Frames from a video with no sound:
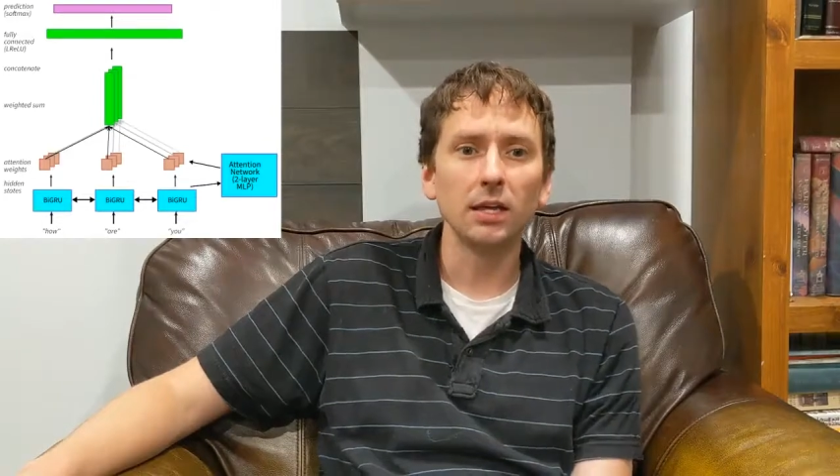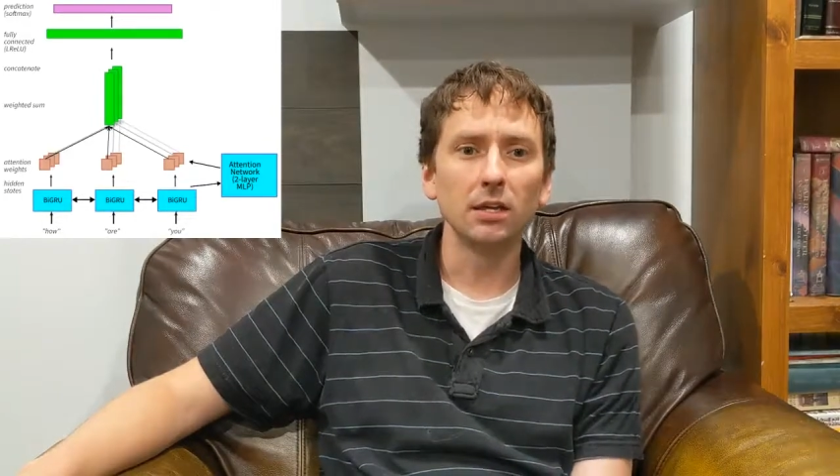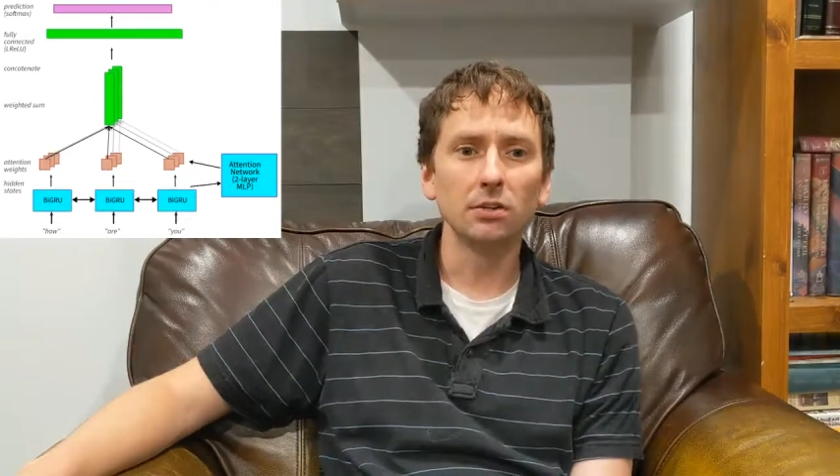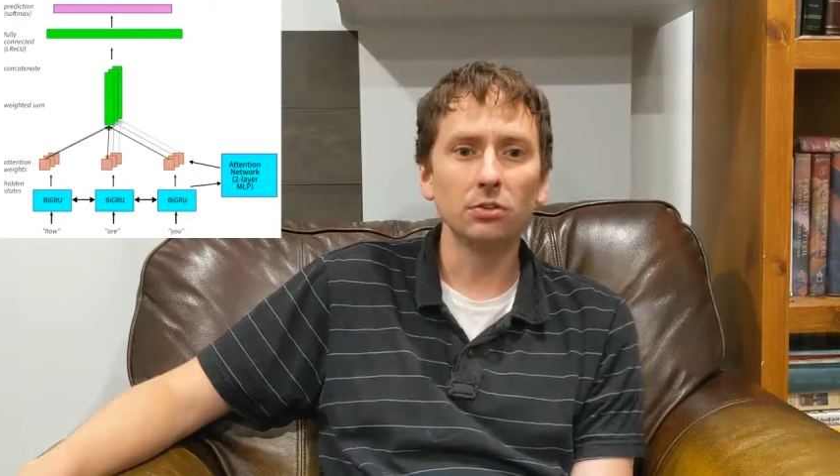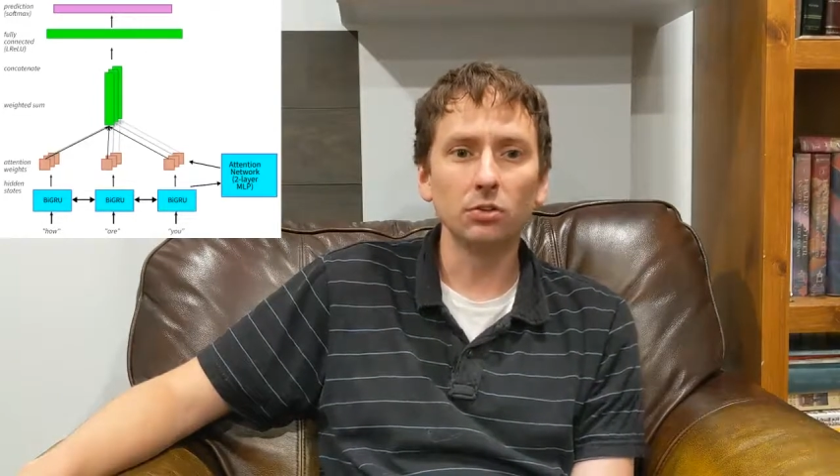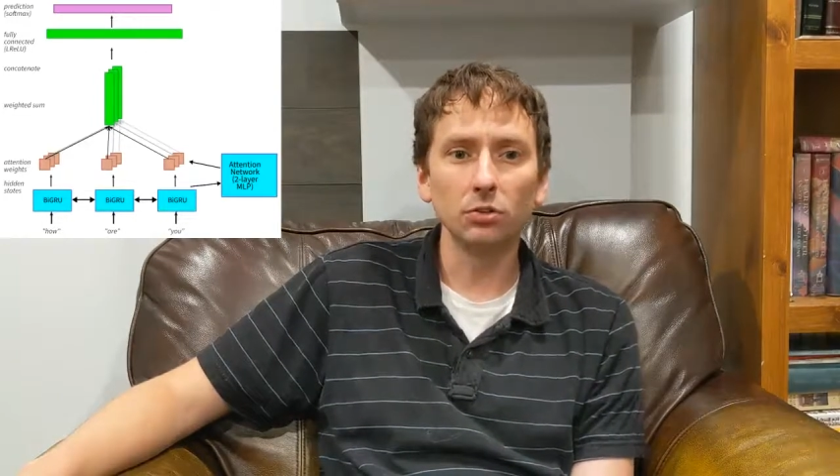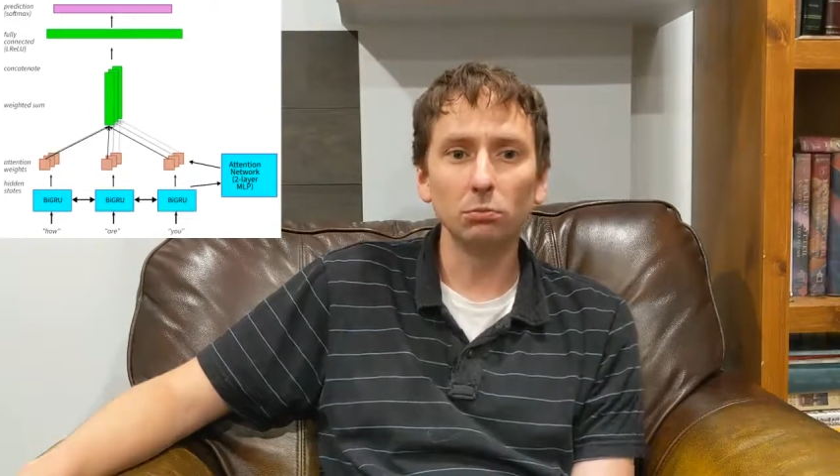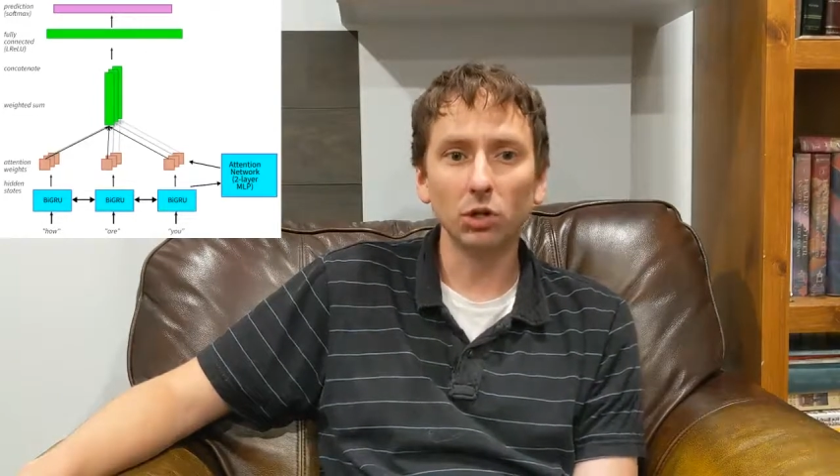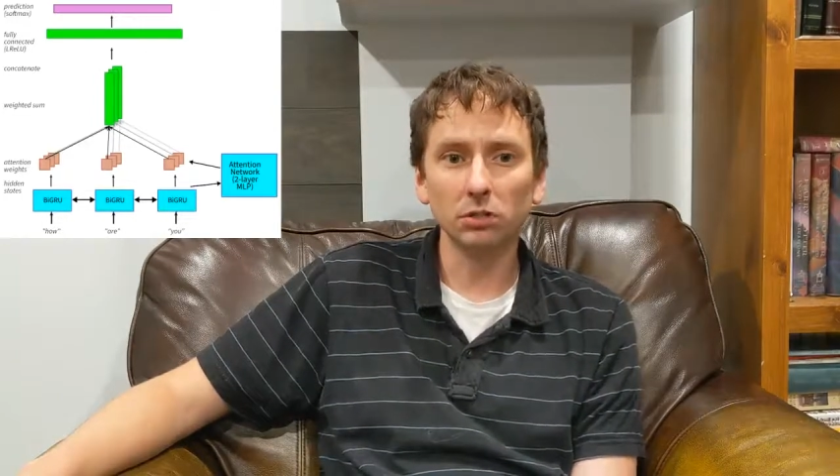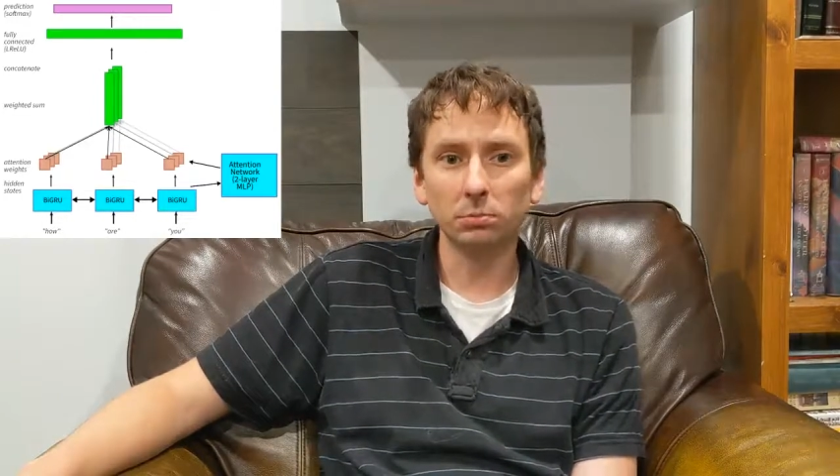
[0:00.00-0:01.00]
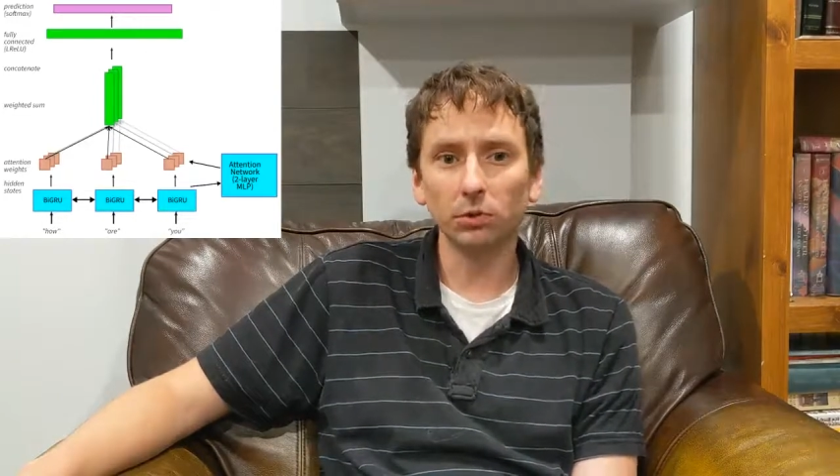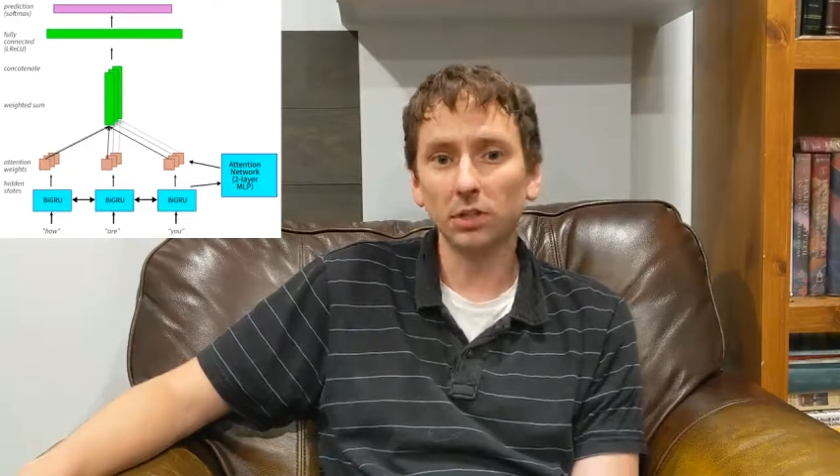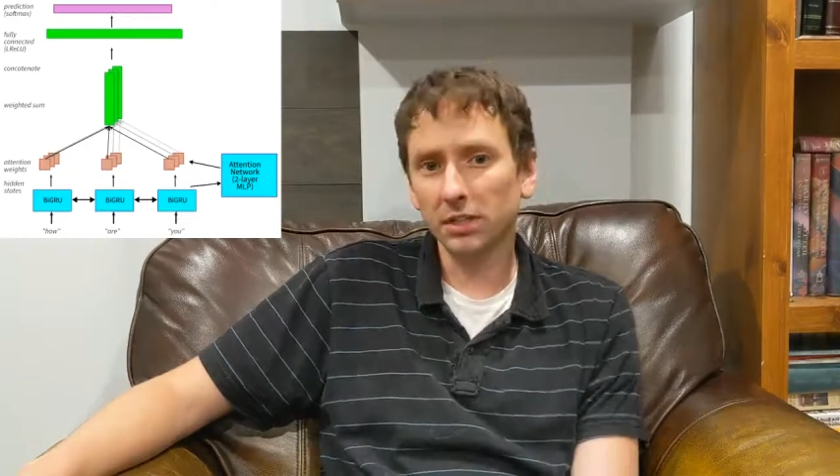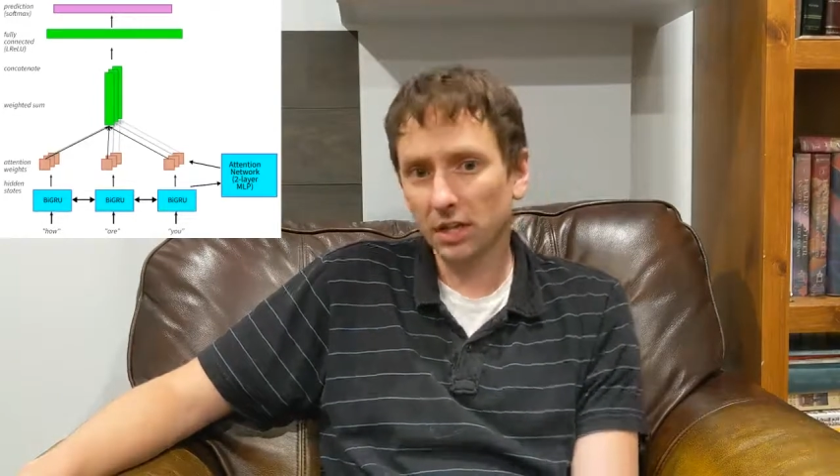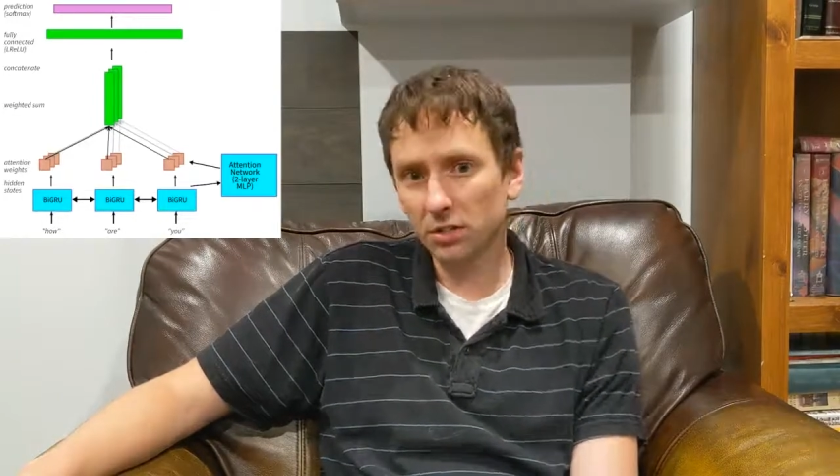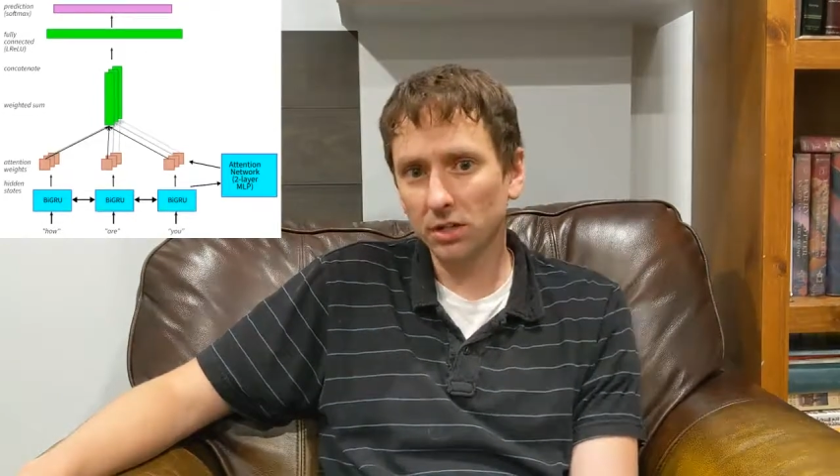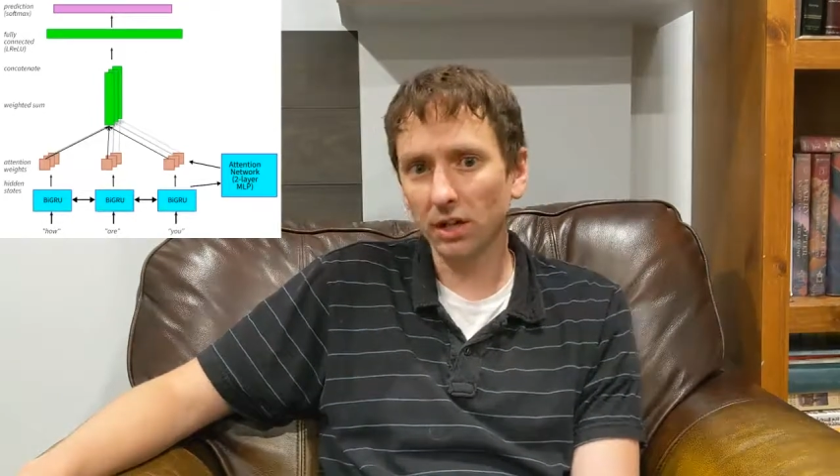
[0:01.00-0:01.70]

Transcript: into multiple attention